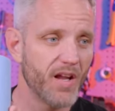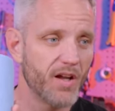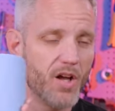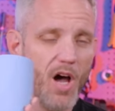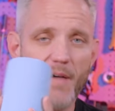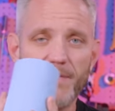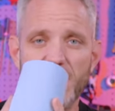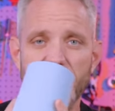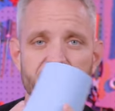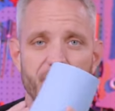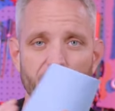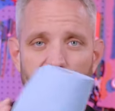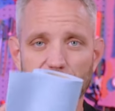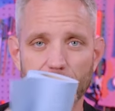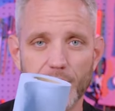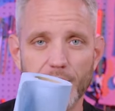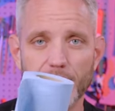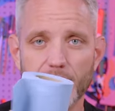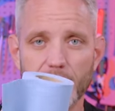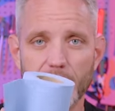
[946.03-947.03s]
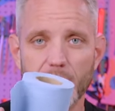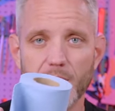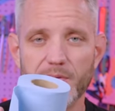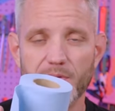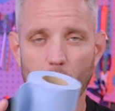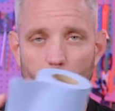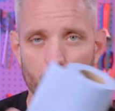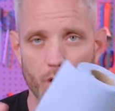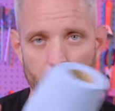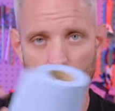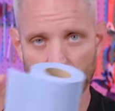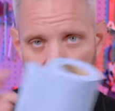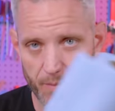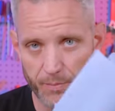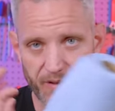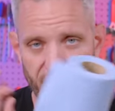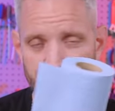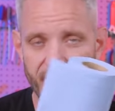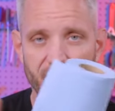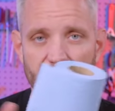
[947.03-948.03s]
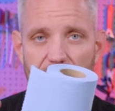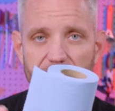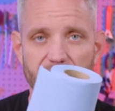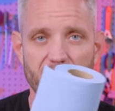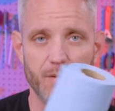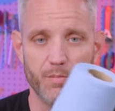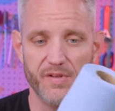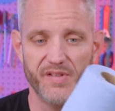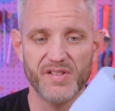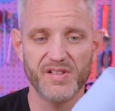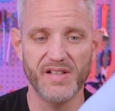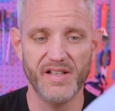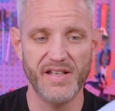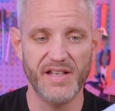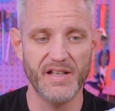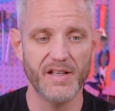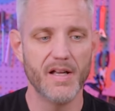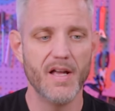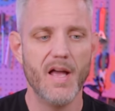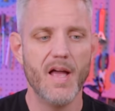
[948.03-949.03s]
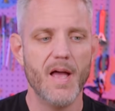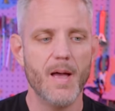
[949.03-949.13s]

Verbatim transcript: coffee filter for completely non-fibrous cleaning,